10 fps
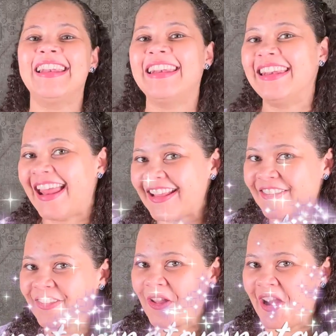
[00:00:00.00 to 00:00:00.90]

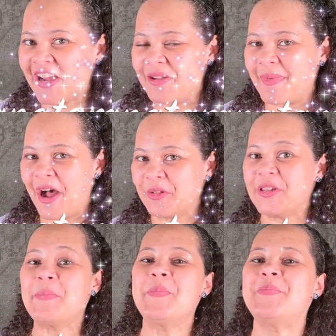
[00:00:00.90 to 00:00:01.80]
Let's talk
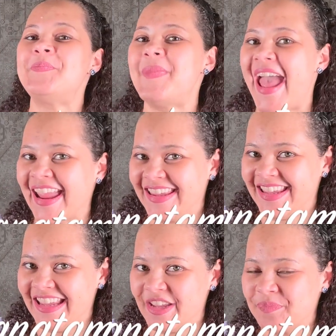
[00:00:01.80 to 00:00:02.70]
about
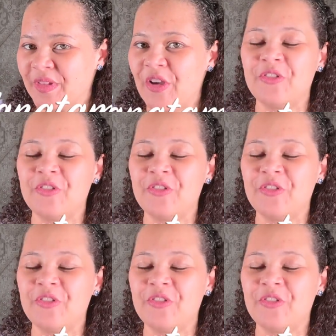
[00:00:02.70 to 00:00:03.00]
packing